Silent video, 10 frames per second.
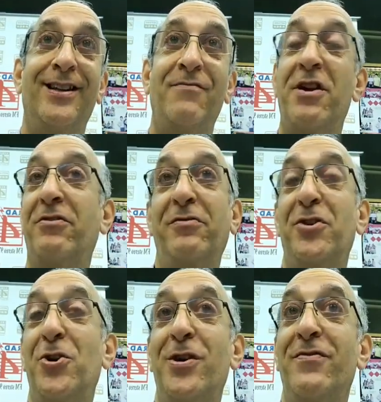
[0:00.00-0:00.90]
I've never
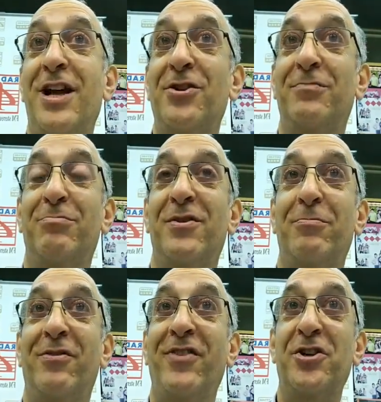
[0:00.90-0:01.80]
even heard of that
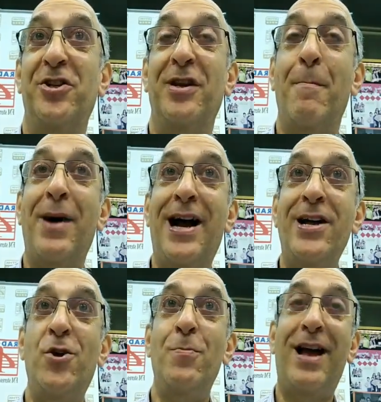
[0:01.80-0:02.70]
profession, a
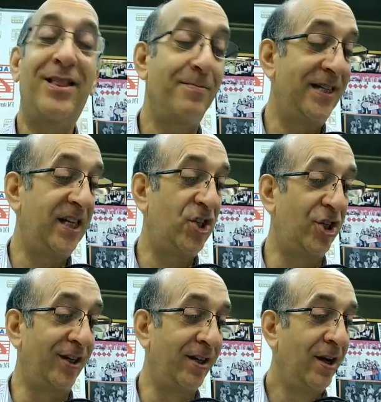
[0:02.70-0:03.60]
biomathematician,